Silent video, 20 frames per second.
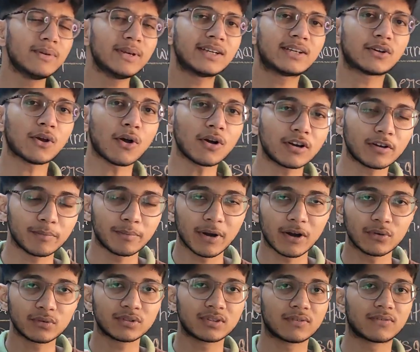we talk
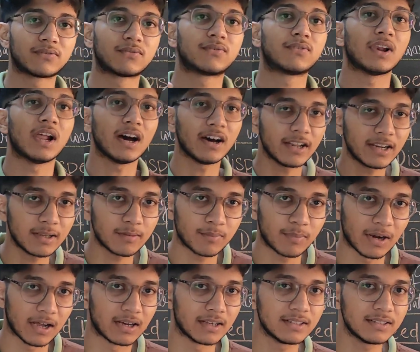about the flowering
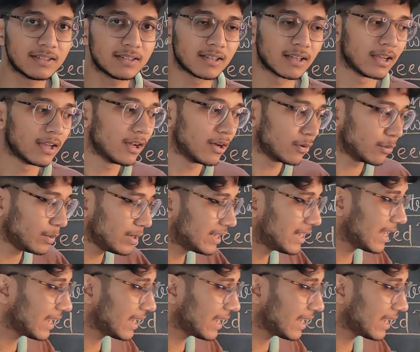plants, we